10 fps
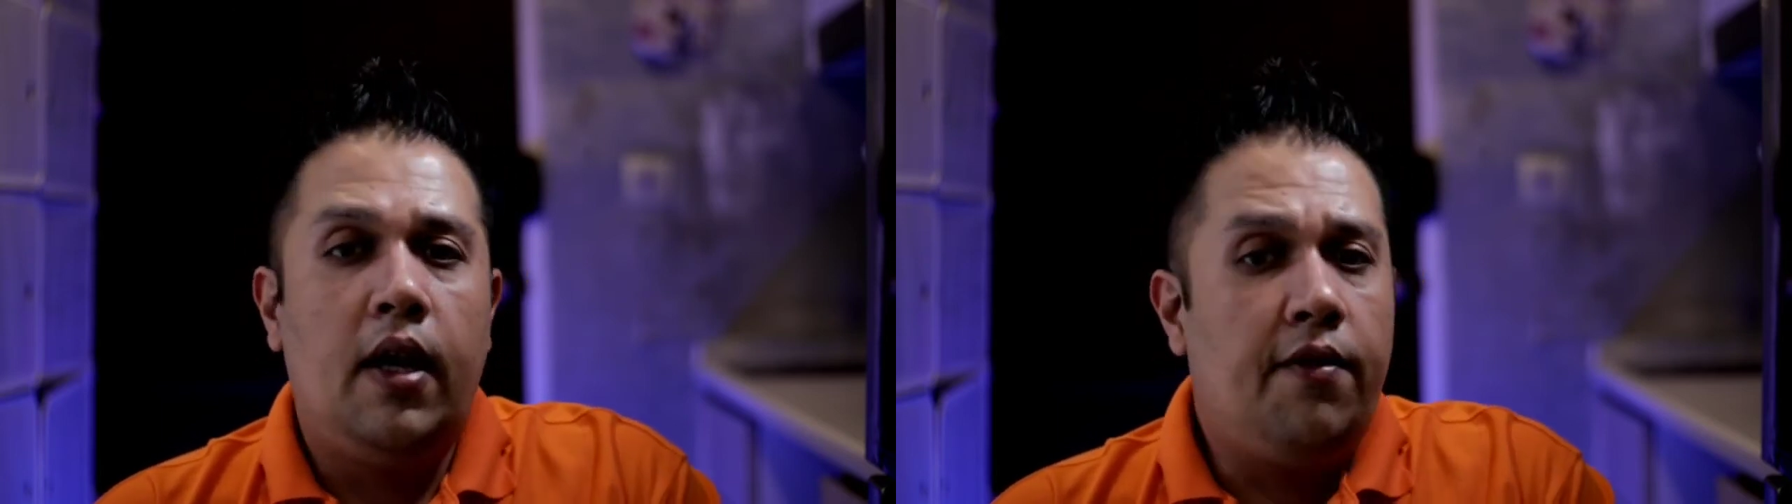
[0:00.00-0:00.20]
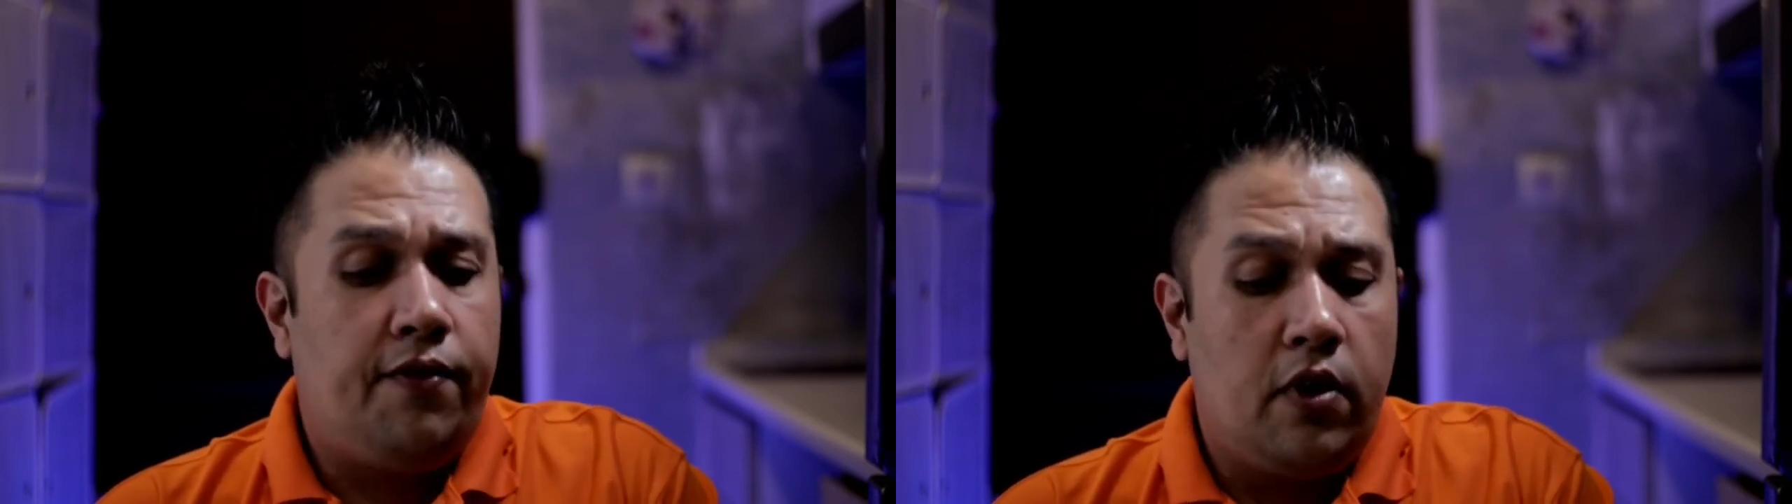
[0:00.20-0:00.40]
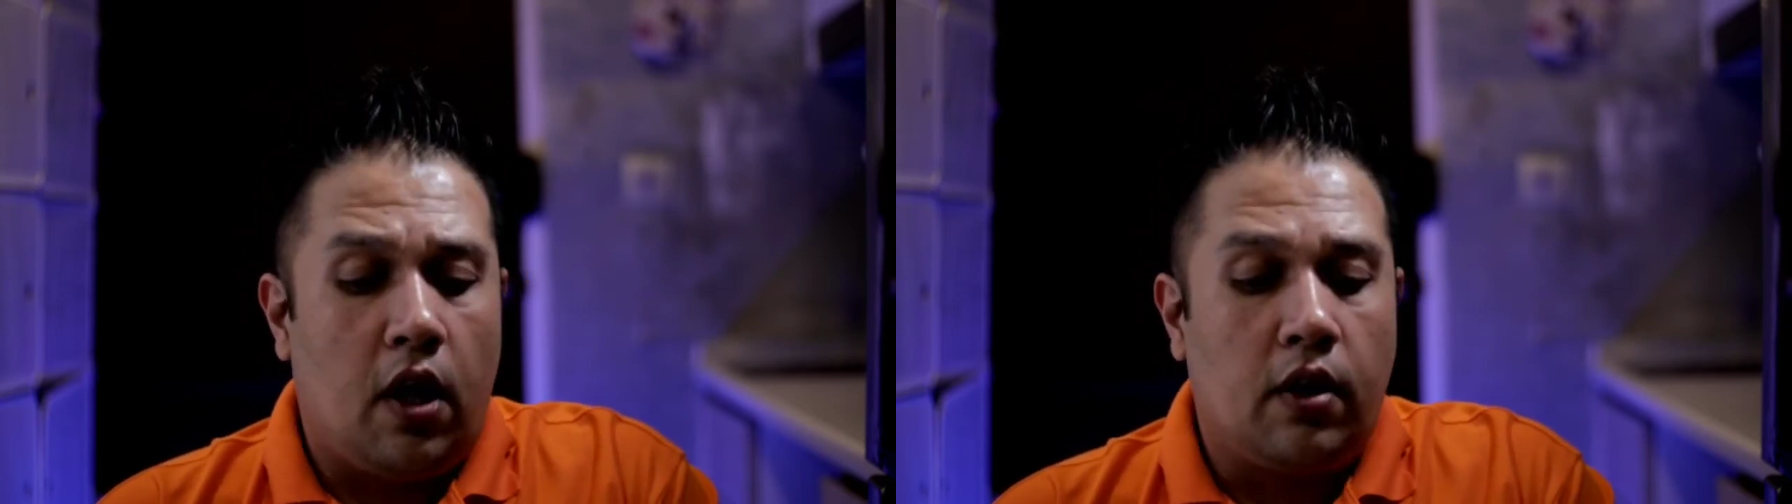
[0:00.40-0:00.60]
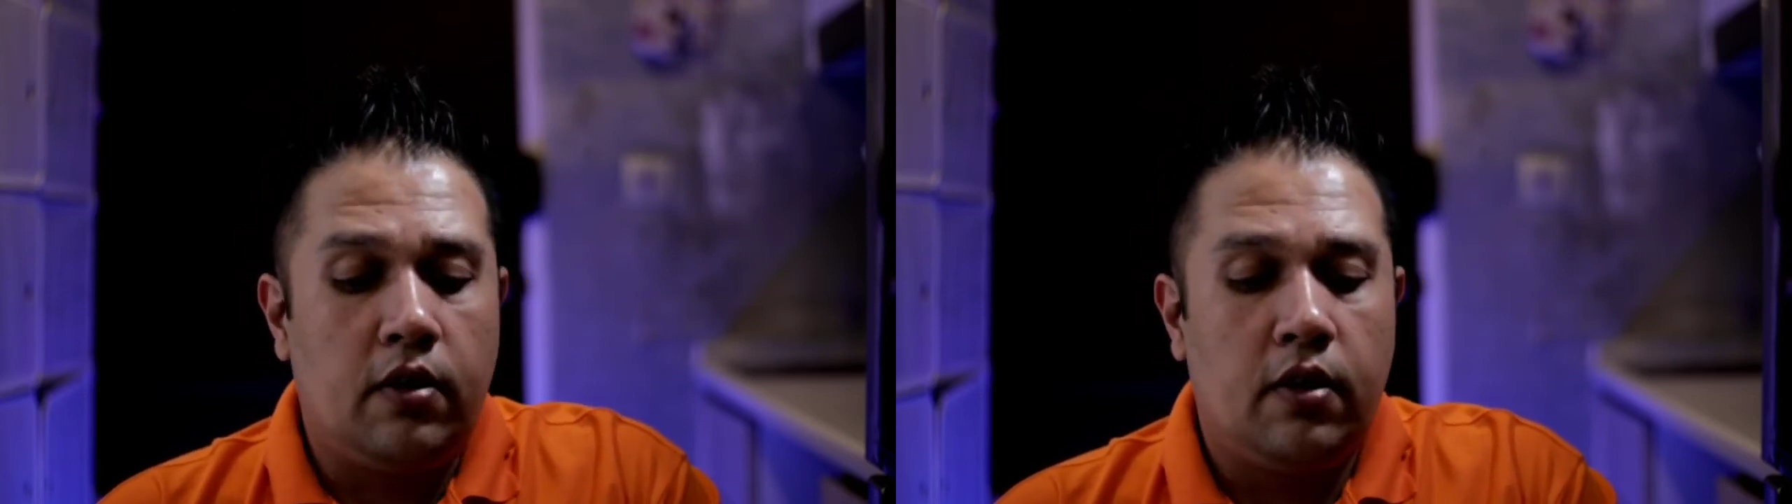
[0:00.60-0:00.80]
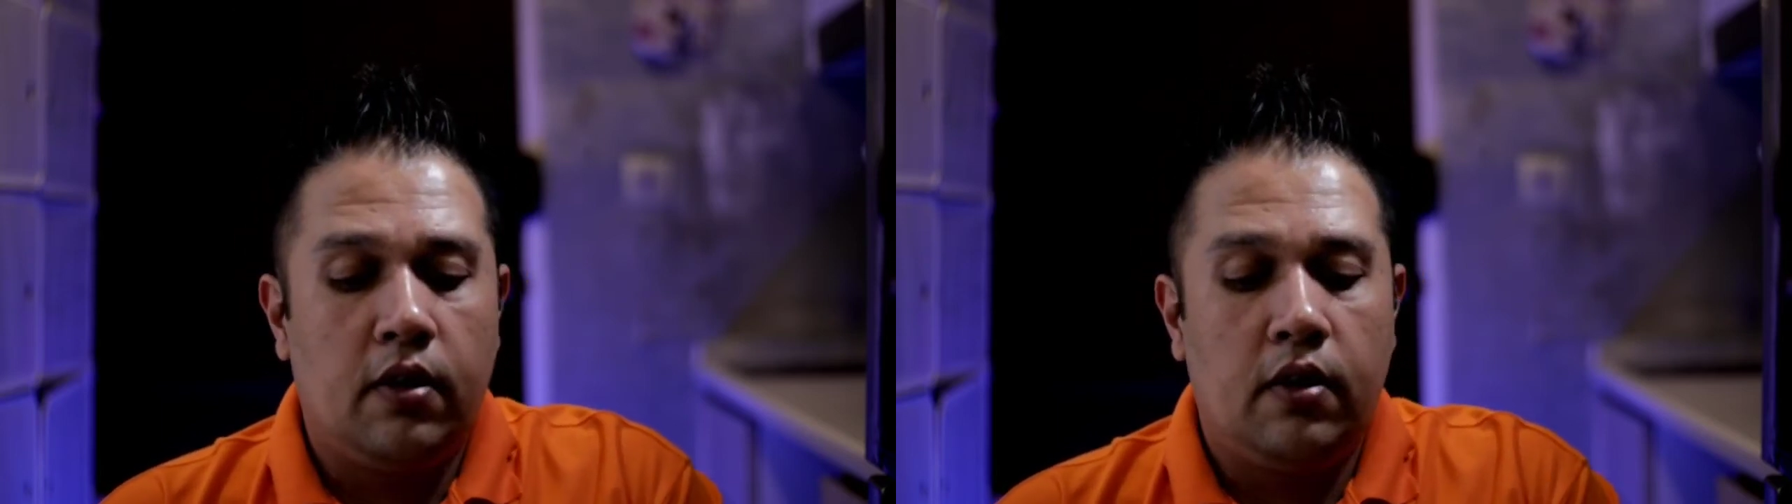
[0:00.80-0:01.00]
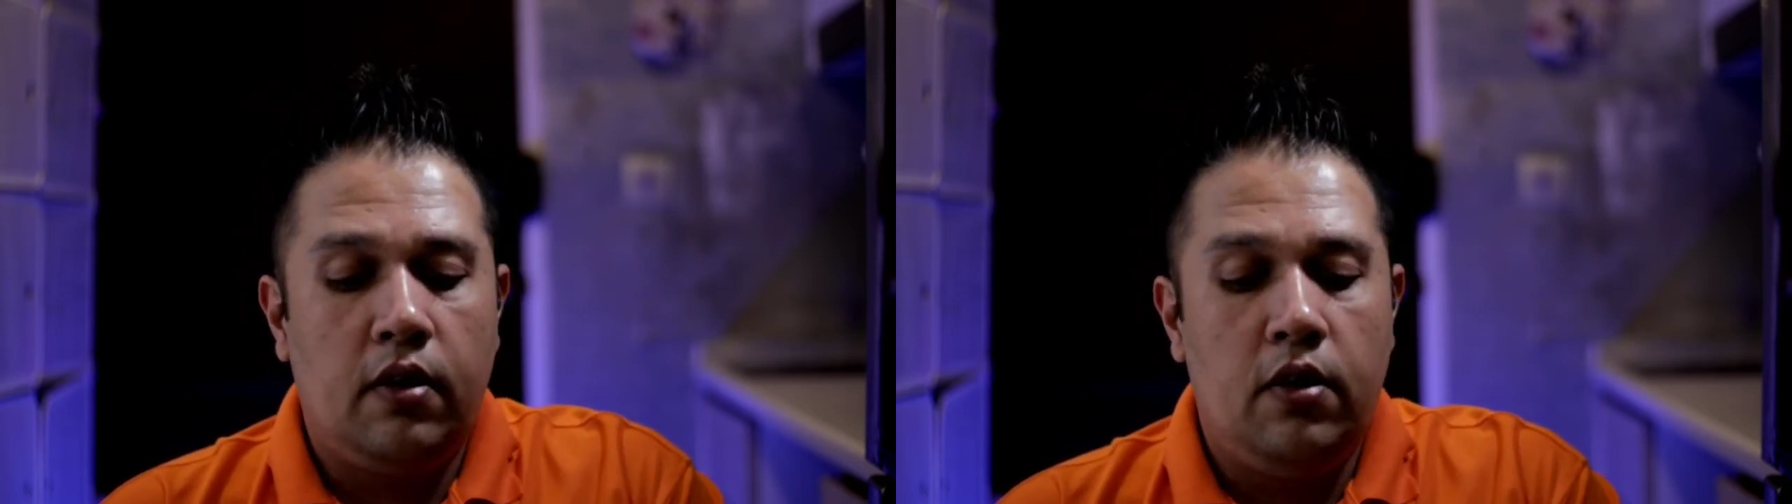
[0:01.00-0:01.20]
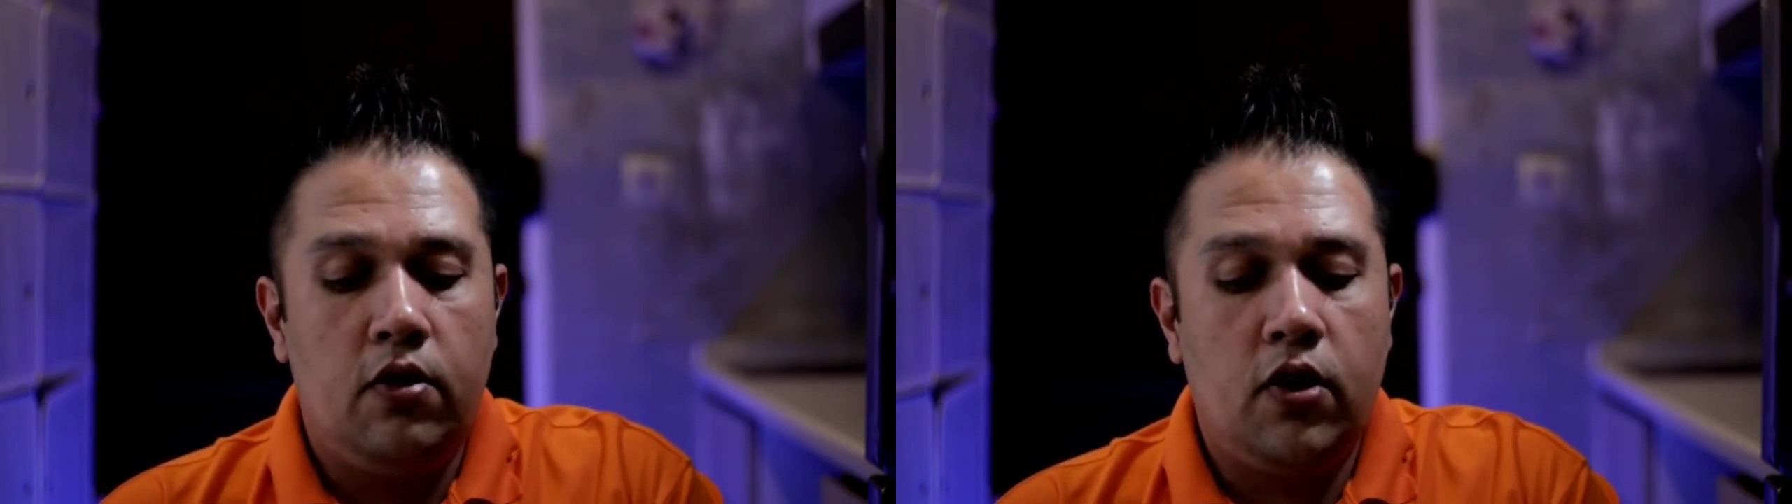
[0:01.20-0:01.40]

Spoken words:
If not, you